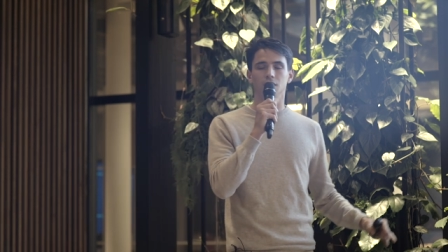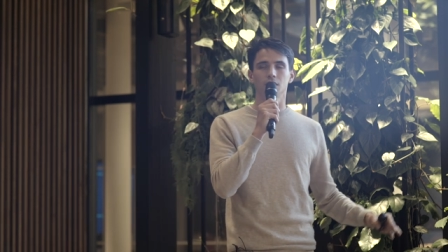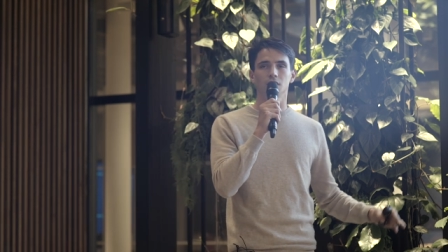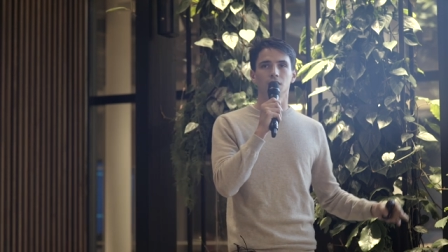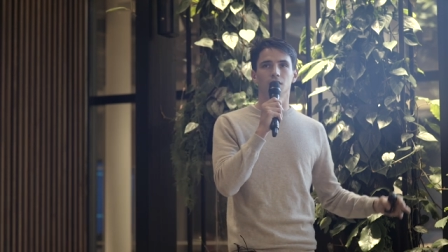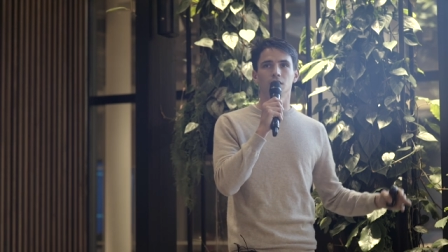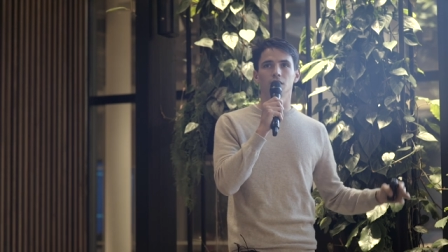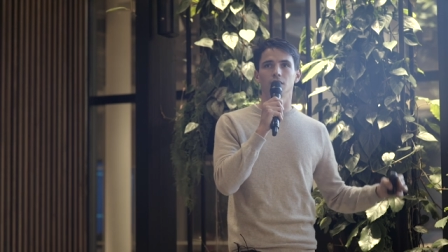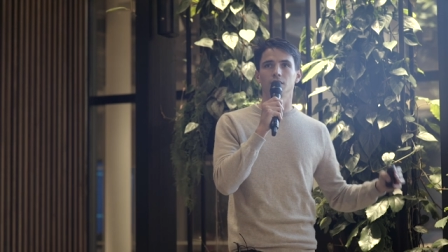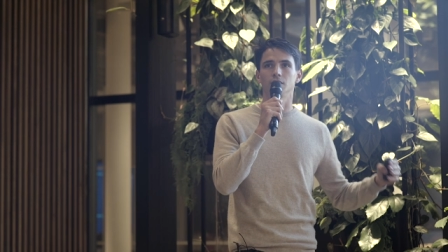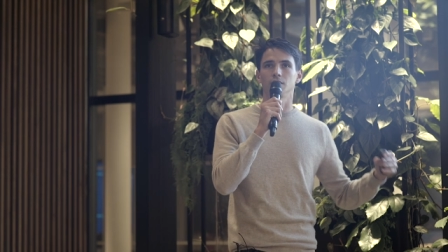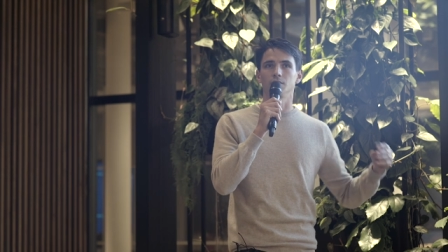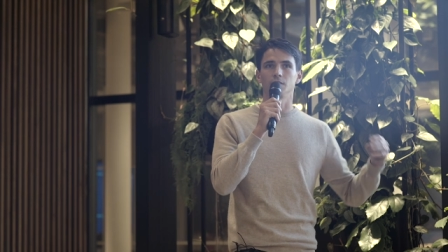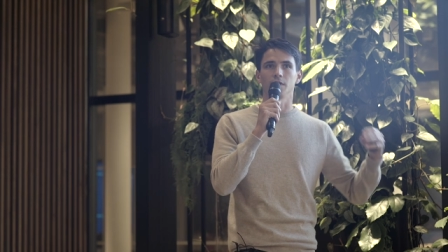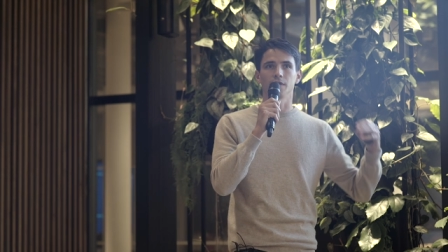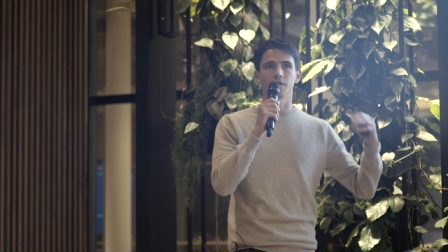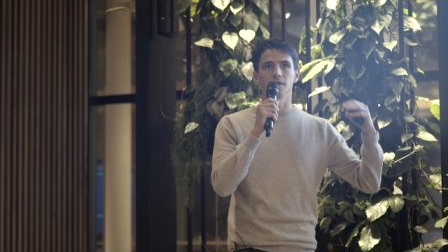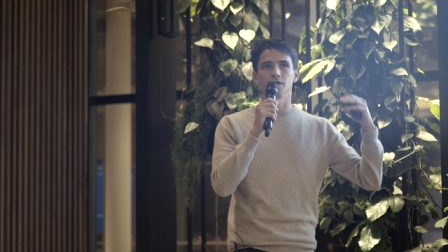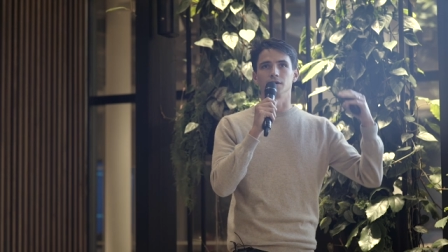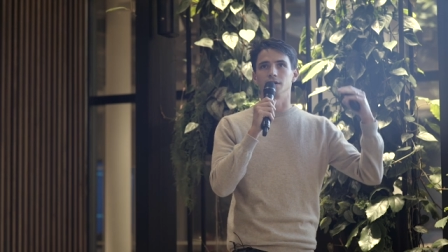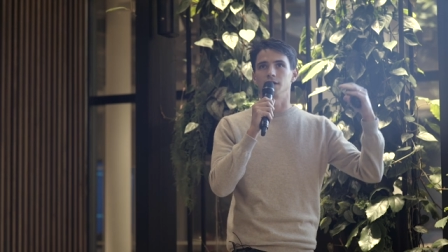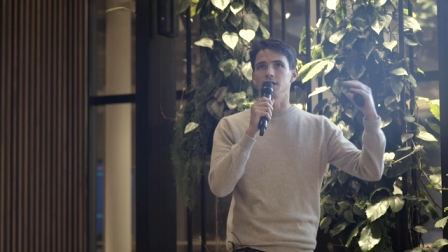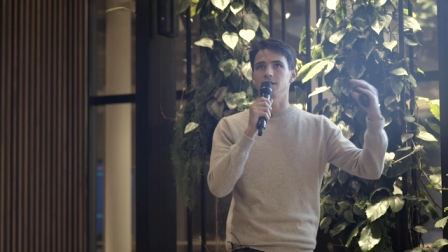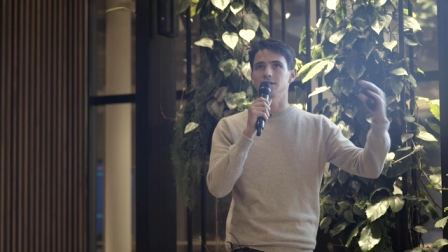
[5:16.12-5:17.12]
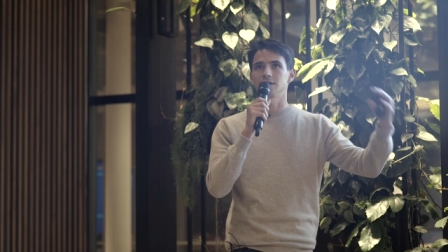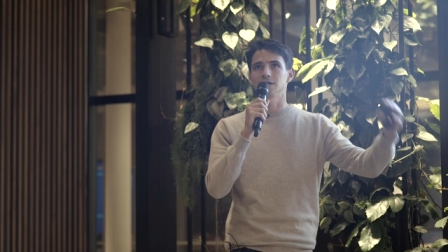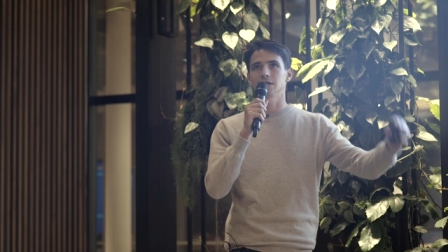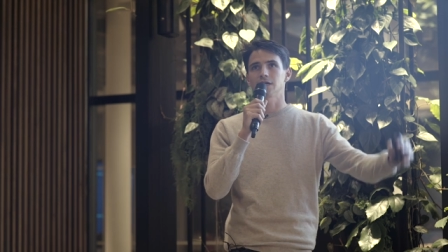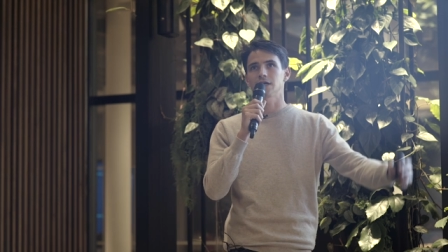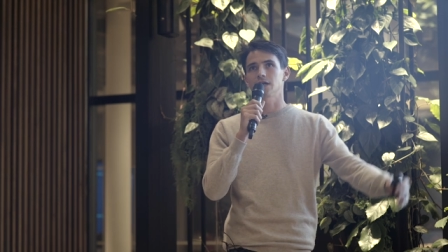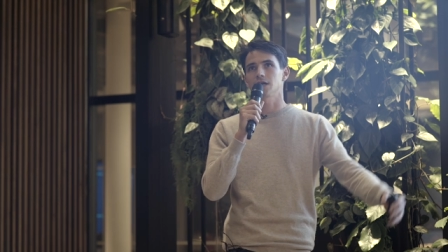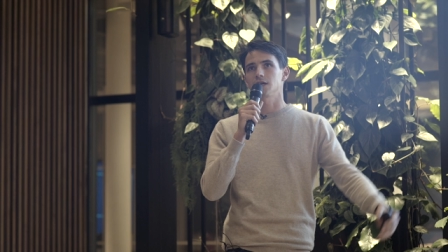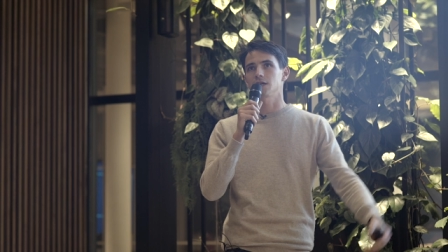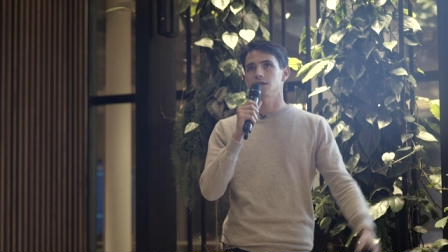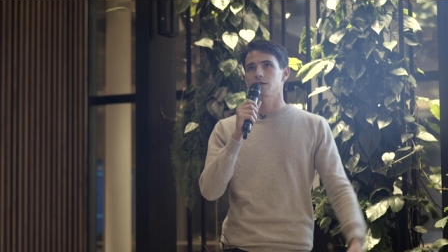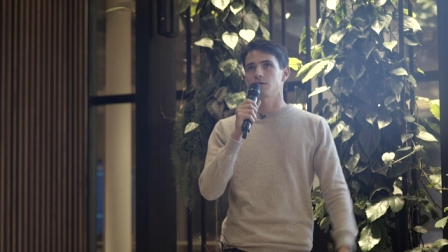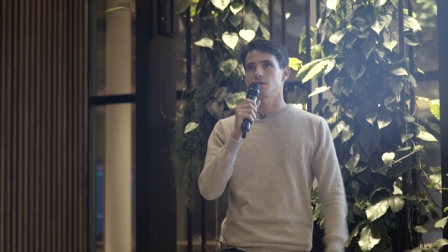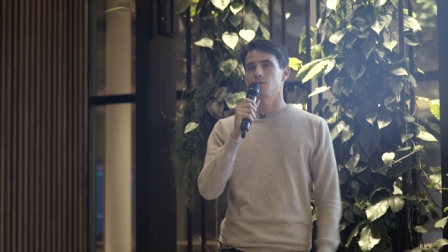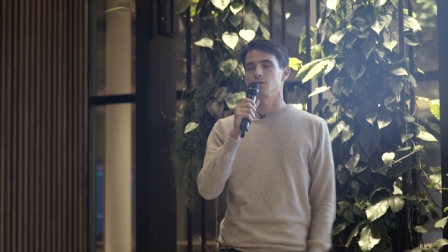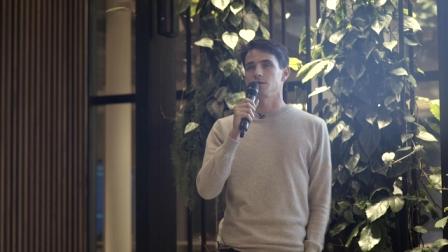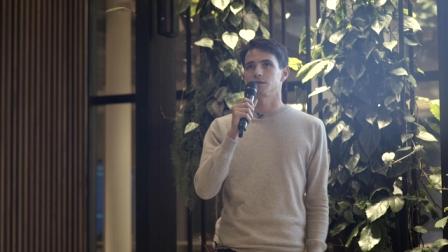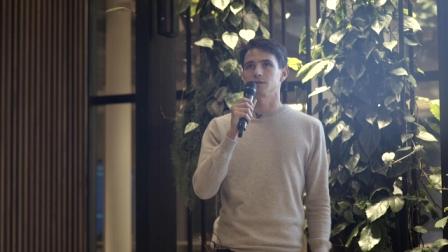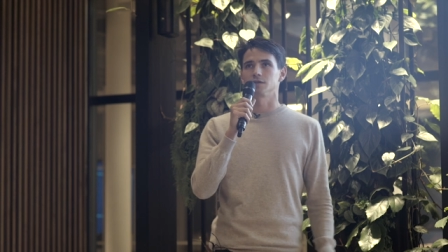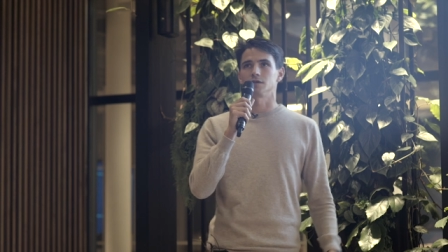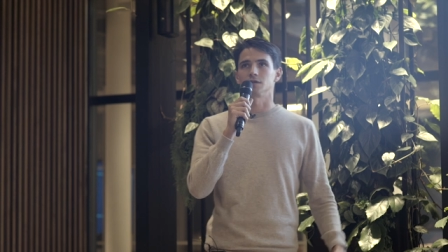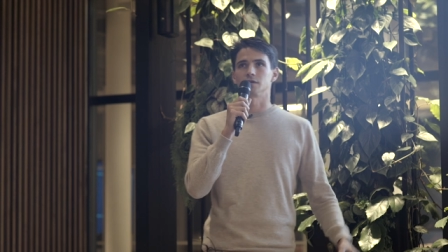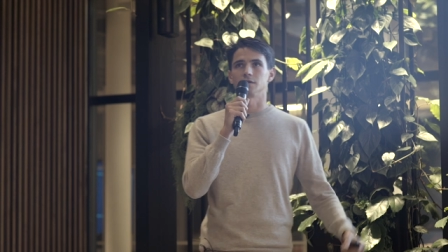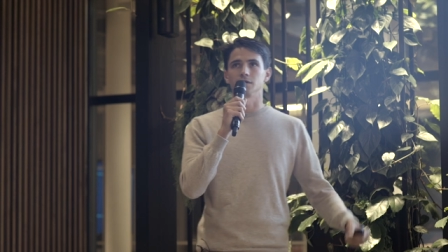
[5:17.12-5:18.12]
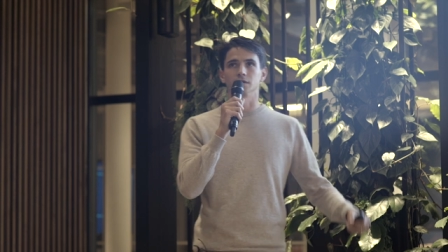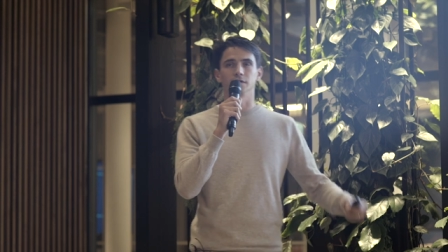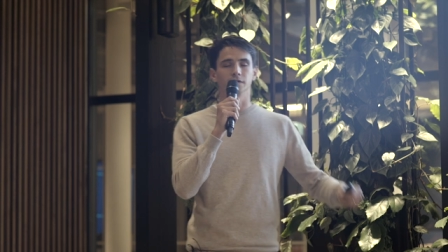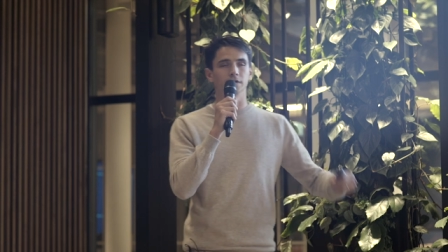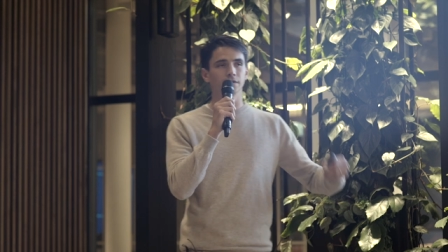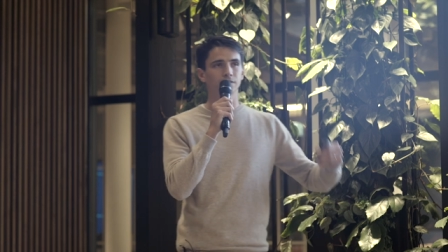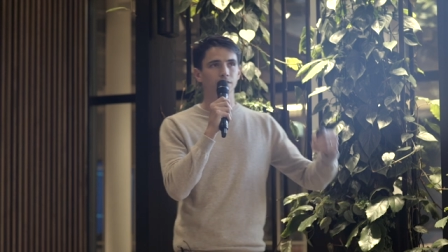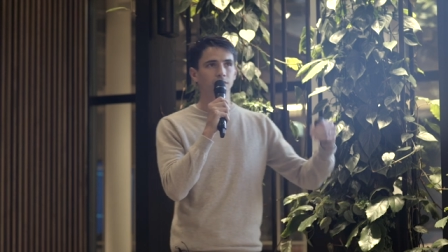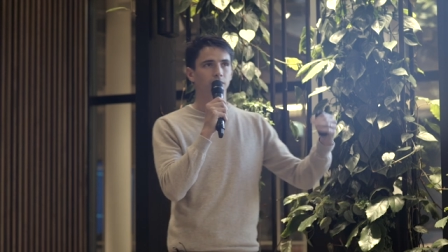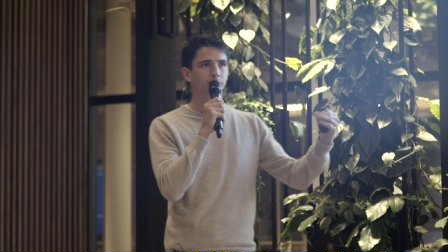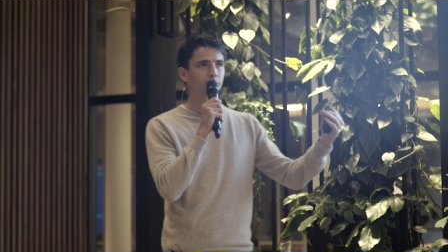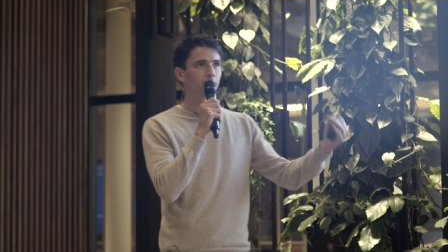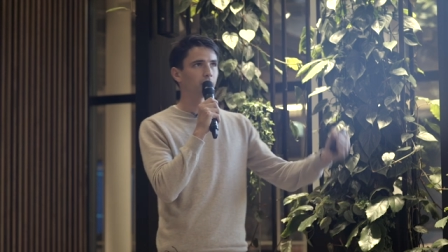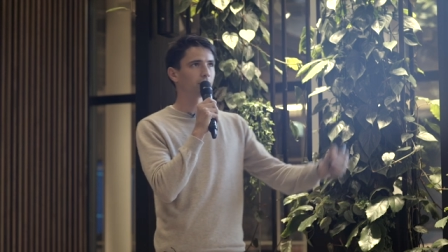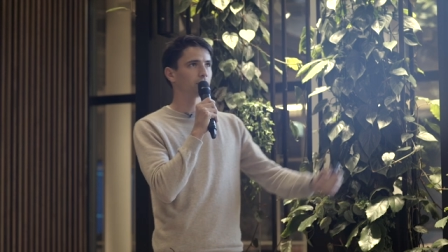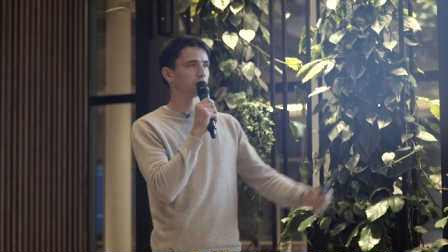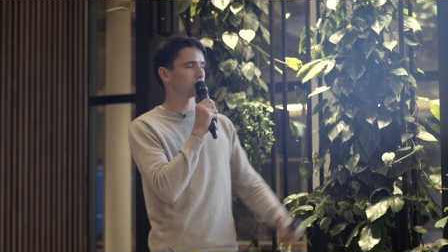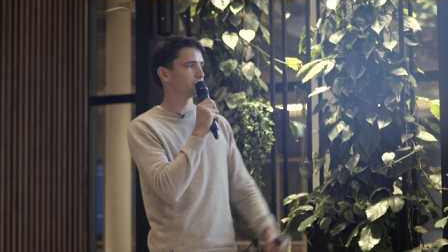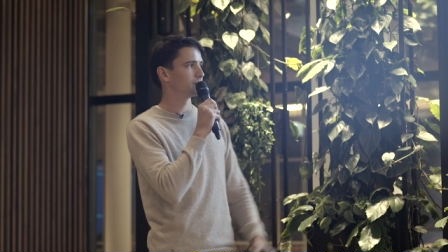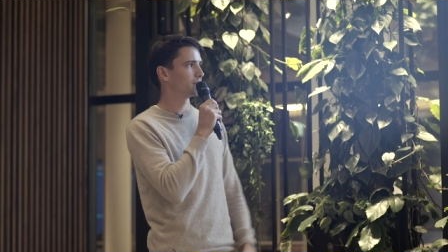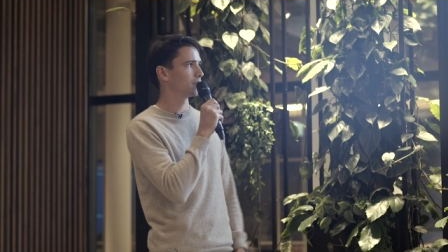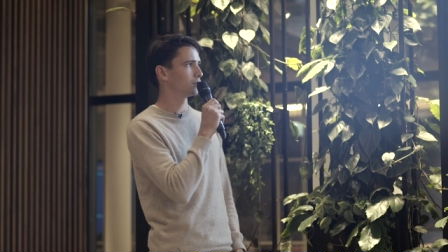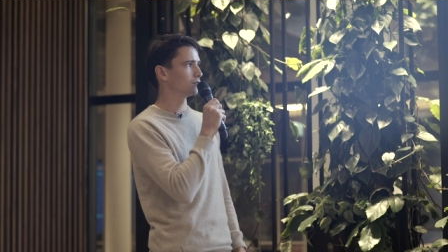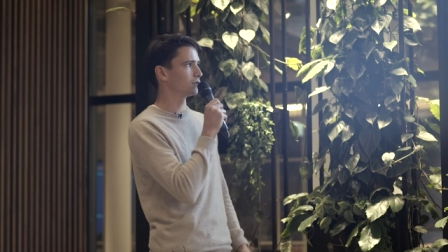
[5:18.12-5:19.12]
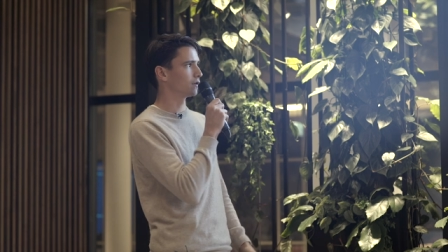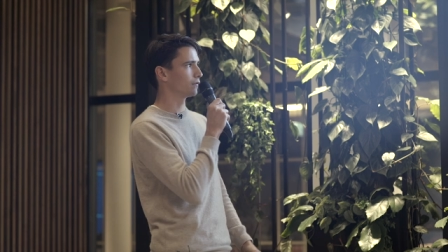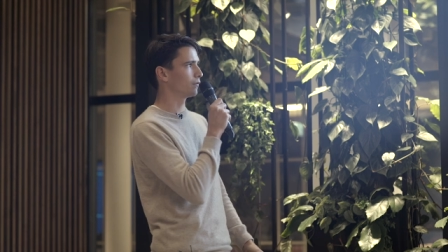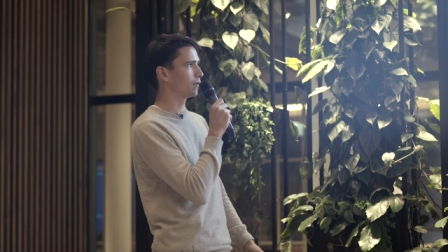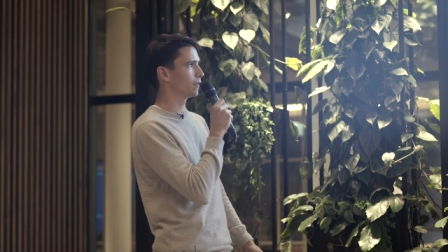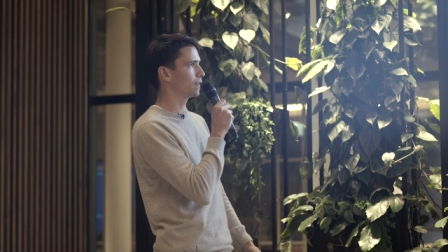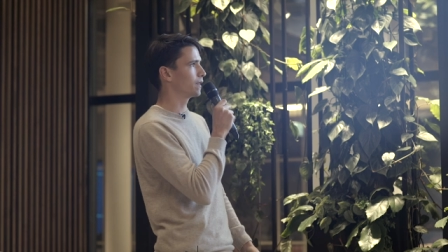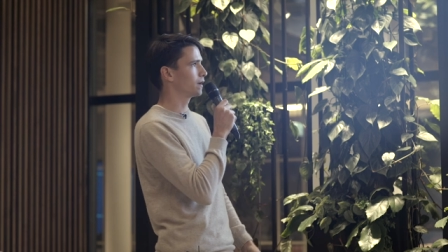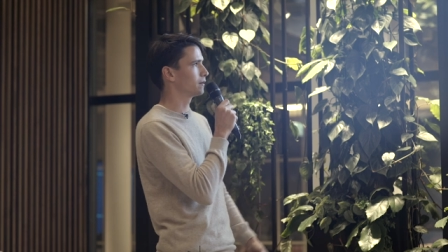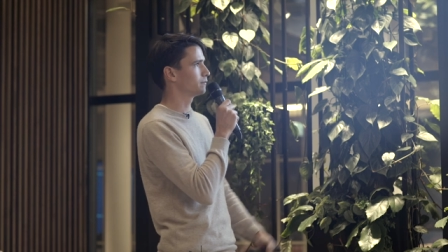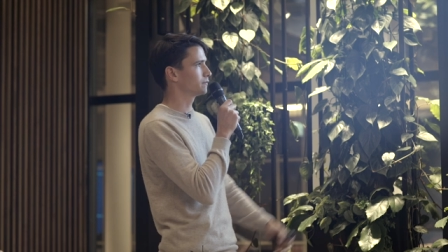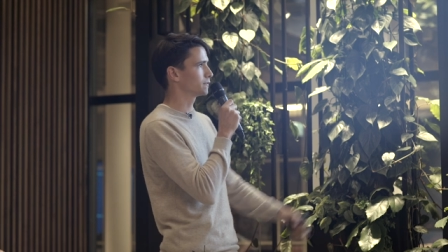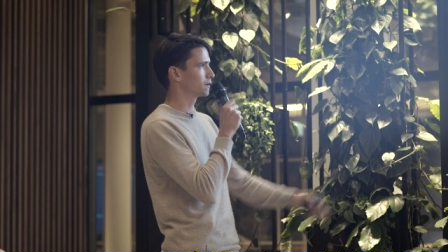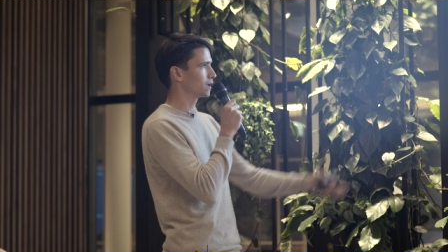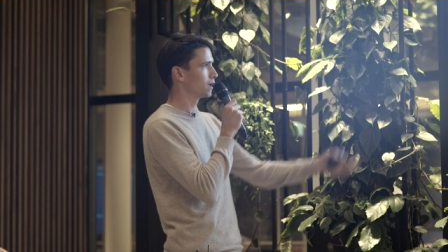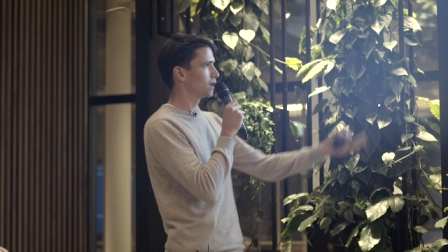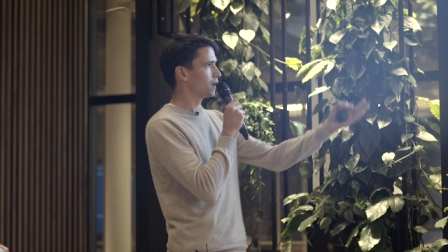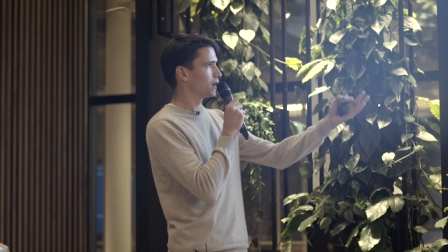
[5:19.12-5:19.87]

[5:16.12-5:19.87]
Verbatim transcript: uh, with their S D Ks, with their different partnership that you have with them.